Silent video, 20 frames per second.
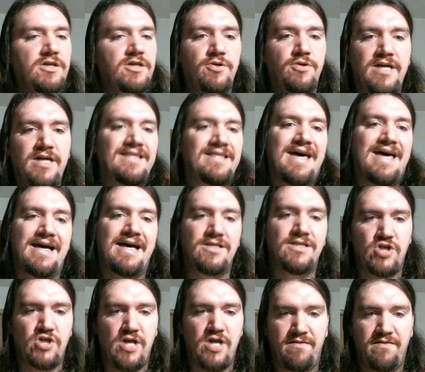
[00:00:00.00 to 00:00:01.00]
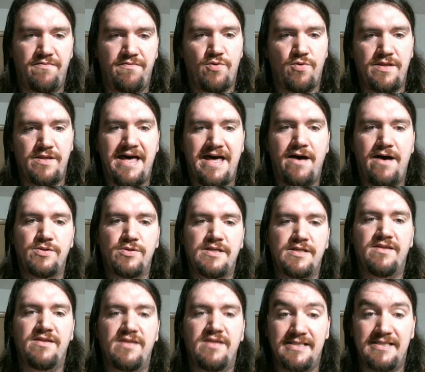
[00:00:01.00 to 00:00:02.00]
you get the
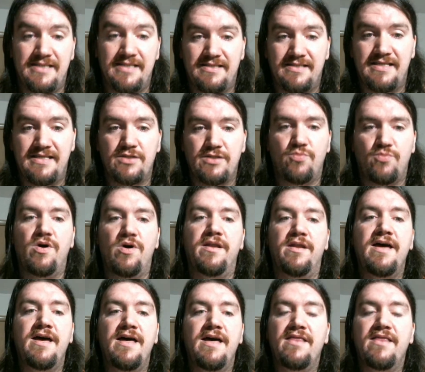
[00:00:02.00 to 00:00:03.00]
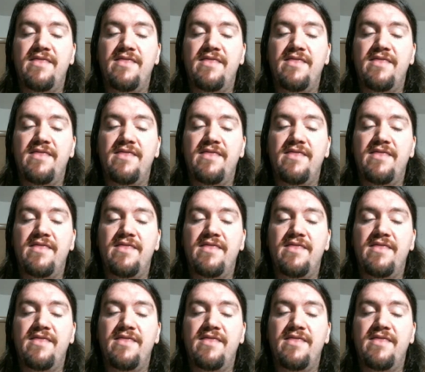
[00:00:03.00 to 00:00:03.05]
SJ4000. This is this one.